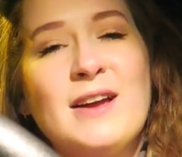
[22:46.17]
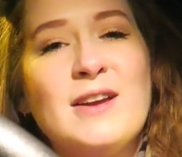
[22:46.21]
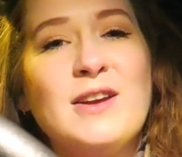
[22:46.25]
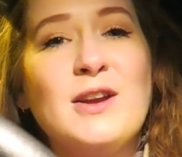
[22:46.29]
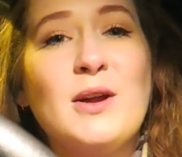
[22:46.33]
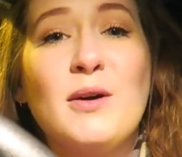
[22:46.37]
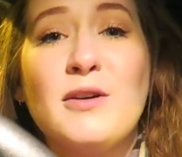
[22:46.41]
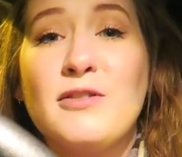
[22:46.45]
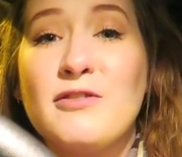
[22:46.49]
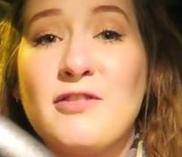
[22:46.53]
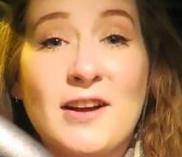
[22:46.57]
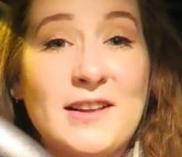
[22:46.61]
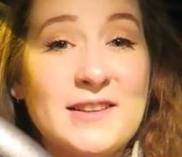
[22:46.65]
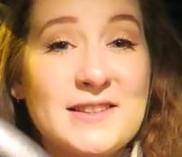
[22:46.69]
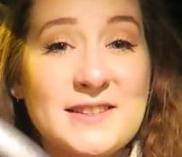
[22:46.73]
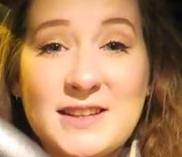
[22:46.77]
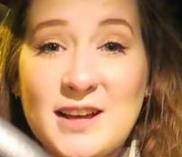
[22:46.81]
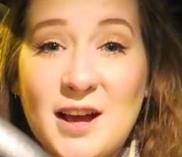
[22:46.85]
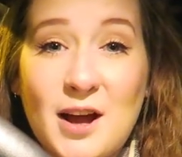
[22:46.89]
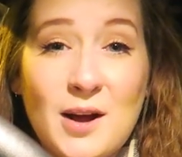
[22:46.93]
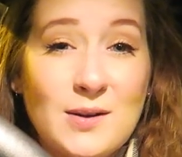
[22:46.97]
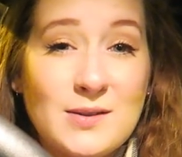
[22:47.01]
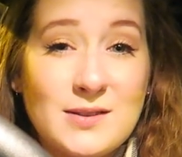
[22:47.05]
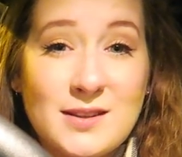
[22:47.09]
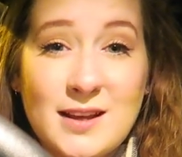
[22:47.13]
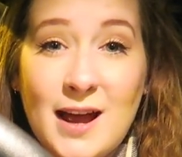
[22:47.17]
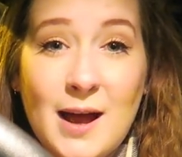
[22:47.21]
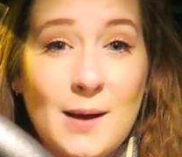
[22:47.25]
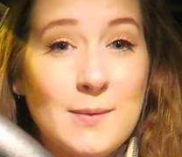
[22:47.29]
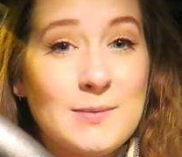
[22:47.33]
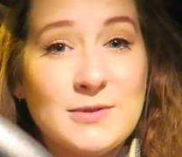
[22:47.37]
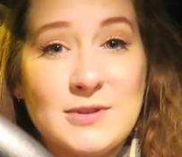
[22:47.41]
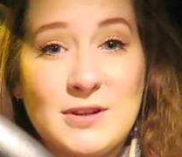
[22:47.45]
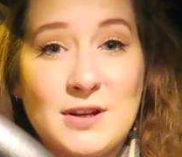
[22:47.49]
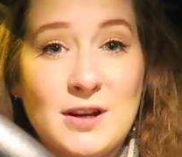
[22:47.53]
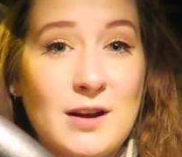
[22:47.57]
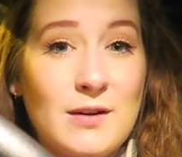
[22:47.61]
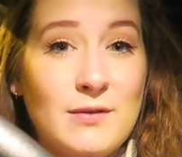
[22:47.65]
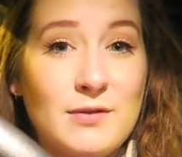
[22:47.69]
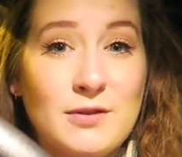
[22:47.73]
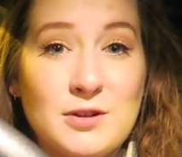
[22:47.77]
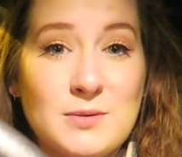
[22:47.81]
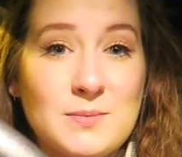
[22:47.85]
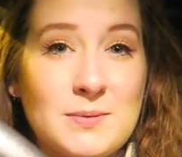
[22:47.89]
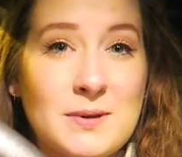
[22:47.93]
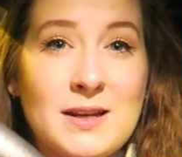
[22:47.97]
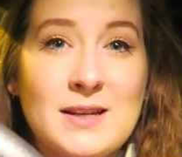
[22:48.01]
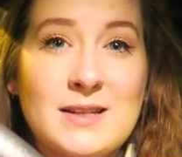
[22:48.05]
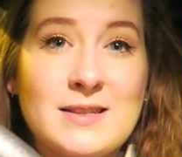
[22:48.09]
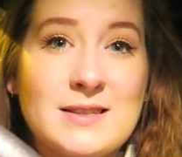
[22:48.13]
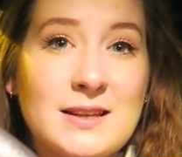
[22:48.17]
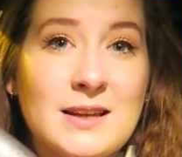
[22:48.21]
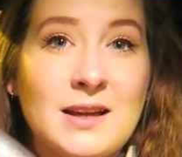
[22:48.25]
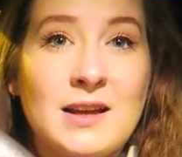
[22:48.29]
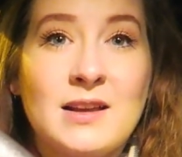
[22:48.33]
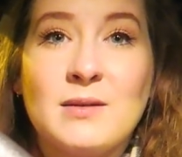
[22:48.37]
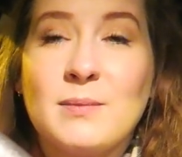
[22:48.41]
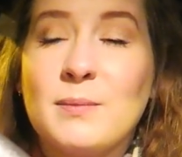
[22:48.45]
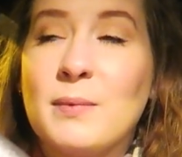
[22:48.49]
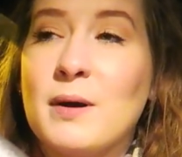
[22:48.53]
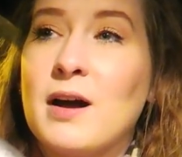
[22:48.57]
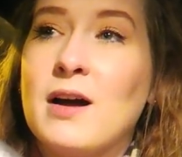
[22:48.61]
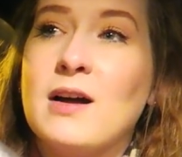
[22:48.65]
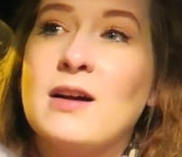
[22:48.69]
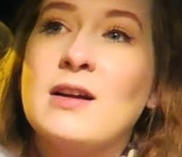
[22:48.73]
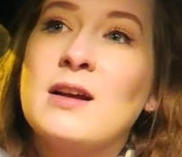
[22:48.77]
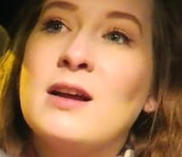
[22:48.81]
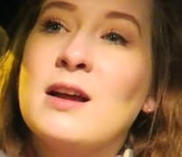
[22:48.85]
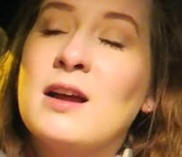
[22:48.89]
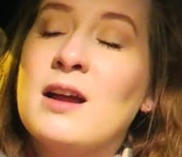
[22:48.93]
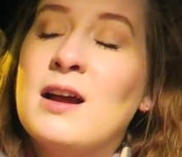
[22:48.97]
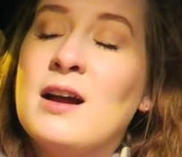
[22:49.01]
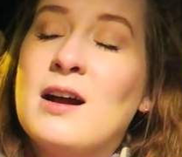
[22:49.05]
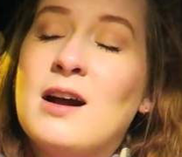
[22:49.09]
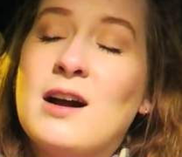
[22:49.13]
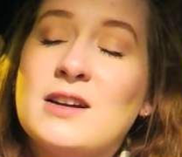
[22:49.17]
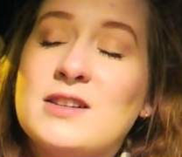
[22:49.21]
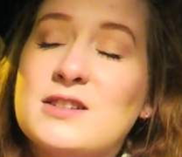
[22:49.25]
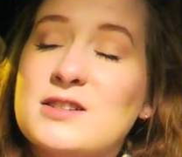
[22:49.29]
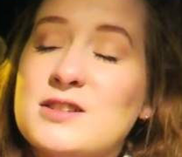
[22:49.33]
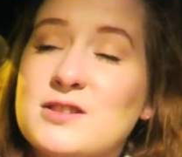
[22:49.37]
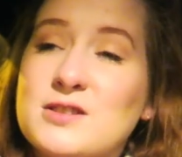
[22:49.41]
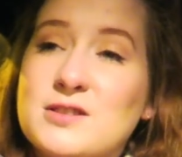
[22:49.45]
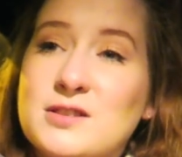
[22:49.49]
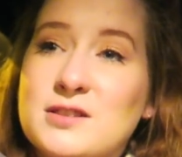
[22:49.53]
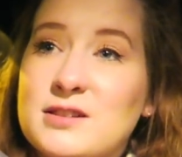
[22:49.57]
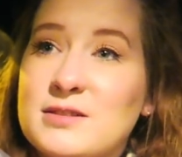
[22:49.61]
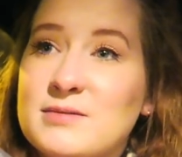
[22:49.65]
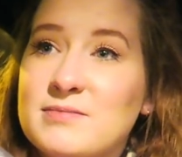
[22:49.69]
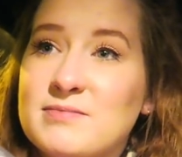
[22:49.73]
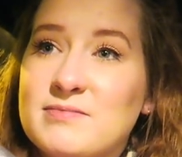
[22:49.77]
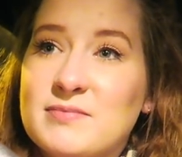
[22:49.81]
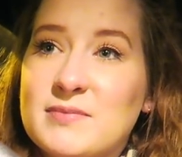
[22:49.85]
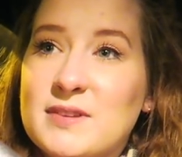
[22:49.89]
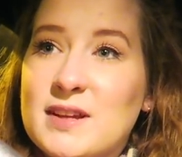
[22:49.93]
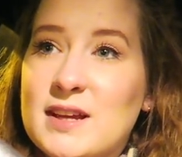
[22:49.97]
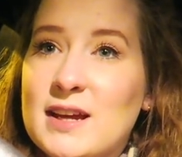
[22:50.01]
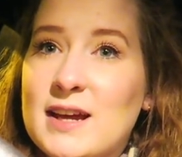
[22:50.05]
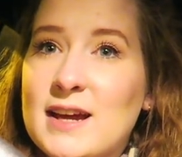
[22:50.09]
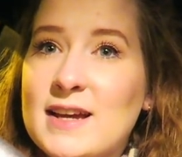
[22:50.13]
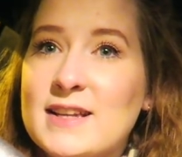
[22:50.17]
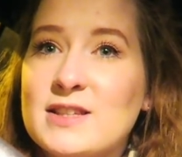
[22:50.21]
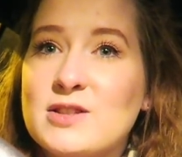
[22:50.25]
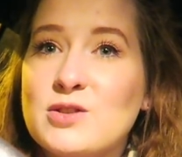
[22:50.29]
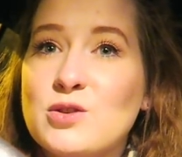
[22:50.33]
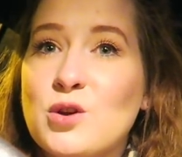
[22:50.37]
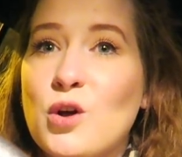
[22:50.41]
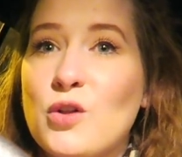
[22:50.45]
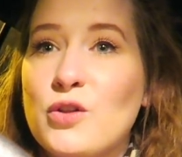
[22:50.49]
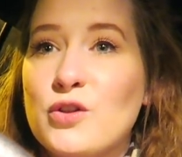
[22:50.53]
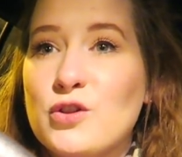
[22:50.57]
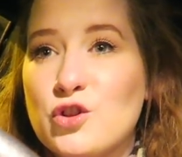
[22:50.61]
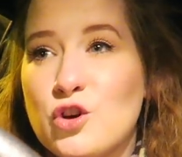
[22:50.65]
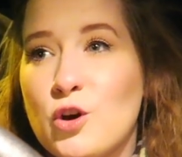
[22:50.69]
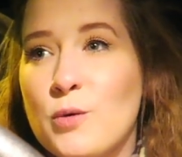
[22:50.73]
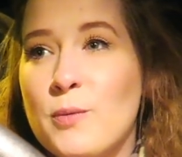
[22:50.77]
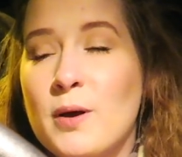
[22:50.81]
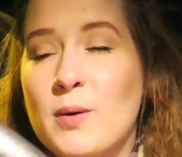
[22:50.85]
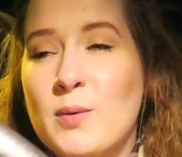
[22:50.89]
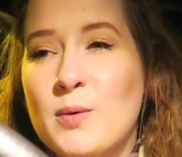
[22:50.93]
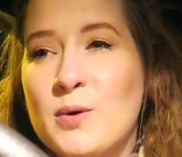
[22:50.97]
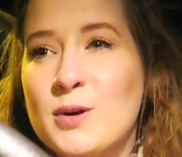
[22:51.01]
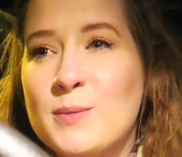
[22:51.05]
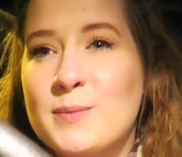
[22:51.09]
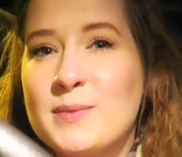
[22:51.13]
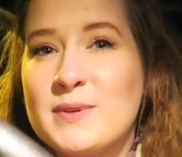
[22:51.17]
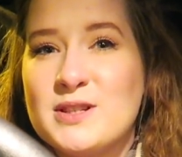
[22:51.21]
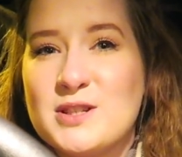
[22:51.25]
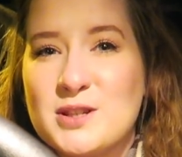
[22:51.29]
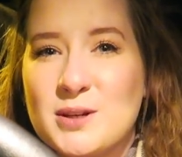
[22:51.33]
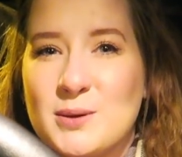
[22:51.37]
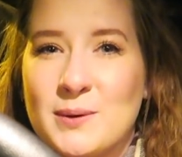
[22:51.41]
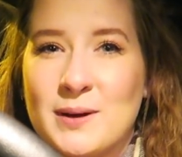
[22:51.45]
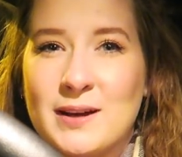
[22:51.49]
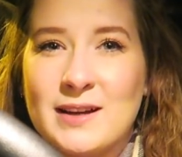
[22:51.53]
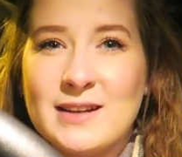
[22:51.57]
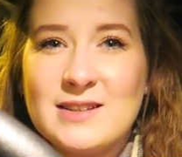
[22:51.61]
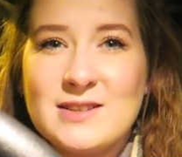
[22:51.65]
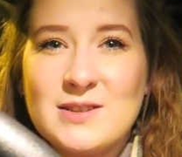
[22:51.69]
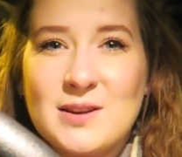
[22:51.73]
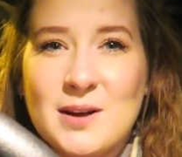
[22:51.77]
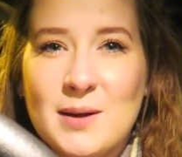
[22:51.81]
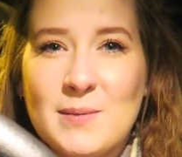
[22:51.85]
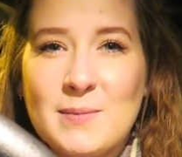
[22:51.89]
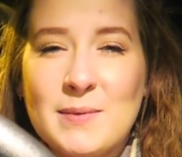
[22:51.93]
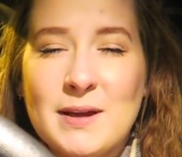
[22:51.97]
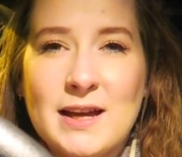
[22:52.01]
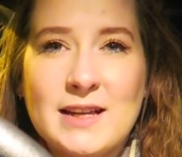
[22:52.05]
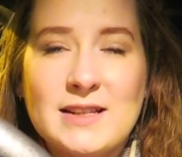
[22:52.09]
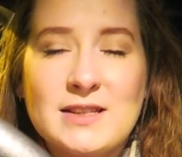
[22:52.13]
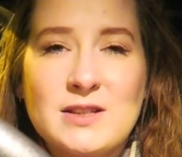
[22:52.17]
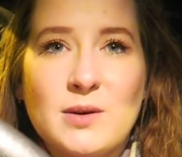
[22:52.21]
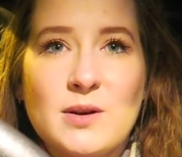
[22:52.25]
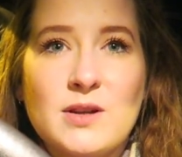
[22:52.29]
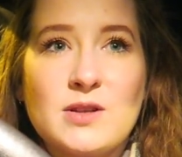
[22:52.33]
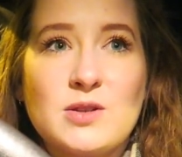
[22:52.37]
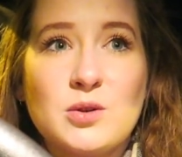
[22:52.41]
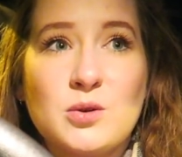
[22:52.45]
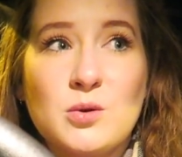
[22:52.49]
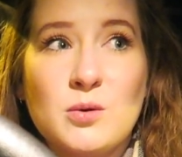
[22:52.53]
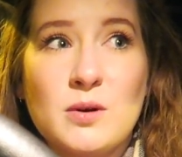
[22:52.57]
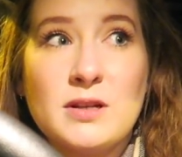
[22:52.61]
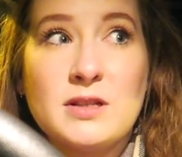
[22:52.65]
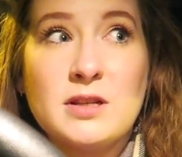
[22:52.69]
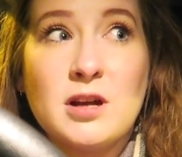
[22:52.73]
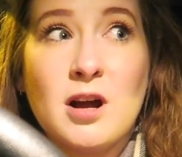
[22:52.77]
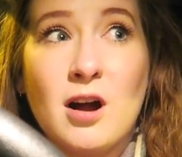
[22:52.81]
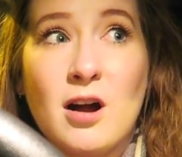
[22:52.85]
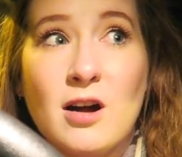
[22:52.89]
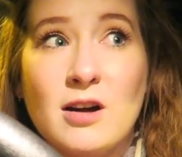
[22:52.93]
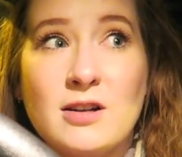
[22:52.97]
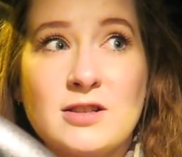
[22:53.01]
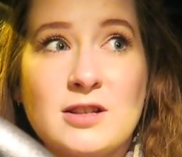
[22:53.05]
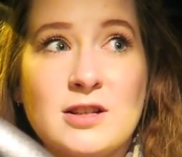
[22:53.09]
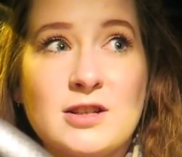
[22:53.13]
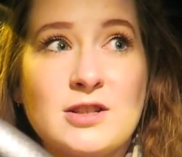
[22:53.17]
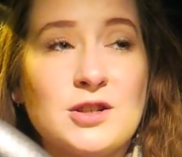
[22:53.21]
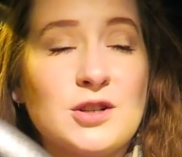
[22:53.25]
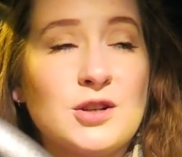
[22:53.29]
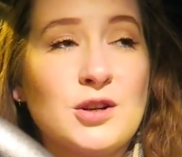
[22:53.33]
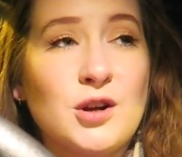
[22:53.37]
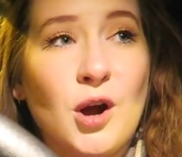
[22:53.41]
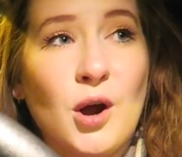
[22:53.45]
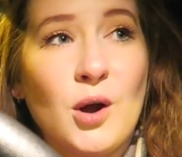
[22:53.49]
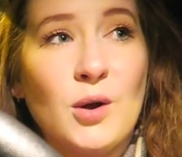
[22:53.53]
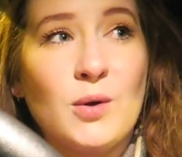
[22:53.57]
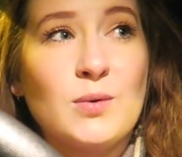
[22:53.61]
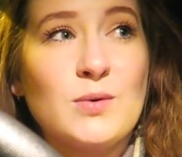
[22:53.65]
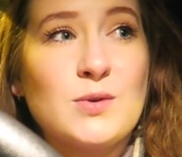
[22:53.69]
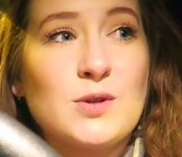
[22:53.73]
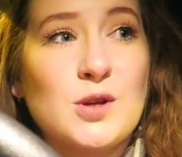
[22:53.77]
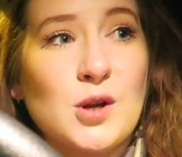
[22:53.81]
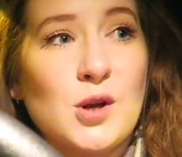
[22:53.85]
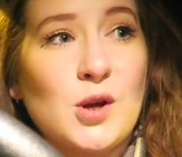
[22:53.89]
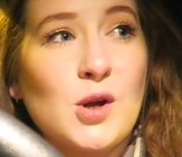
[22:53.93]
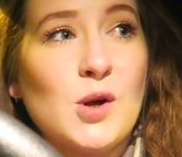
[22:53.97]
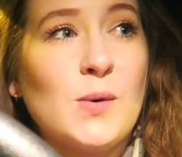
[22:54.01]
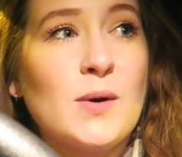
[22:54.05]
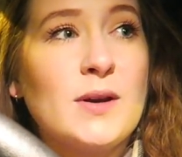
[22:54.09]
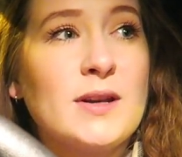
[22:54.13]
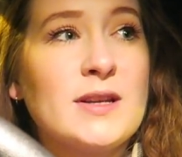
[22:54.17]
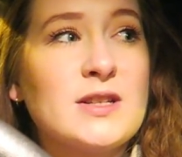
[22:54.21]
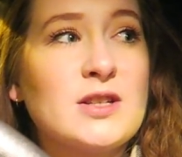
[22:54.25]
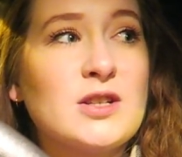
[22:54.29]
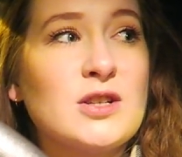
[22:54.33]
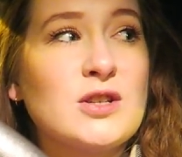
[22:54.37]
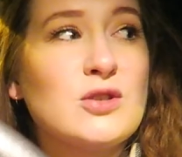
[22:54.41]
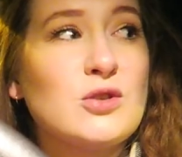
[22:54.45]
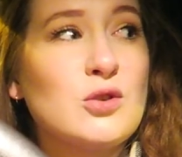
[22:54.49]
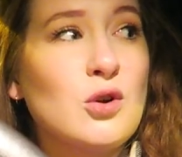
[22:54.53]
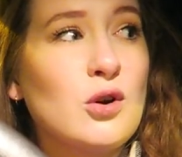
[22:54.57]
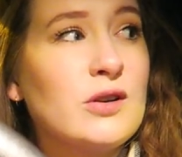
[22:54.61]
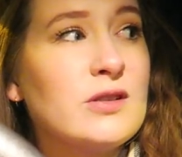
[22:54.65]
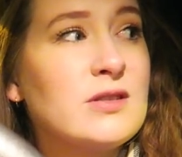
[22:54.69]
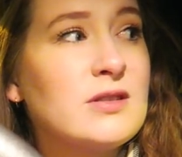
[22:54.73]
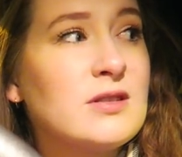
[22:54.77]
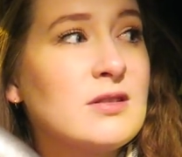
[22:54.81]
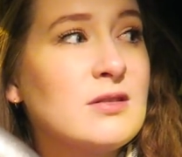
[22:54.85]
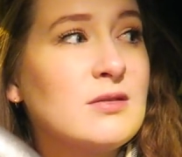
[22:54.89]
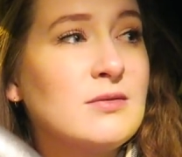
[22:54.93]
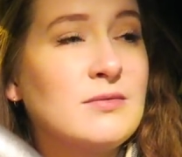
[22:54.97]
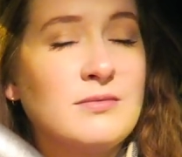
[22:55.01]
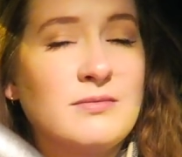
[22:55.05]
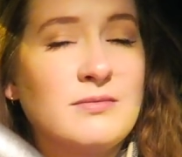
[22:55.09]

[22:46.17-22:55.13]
No offense, girls, I absolutely love you to pieces, but I just, it's not the job I want to be doing, do you know what I mean? So it's always harder to go to and it's just not as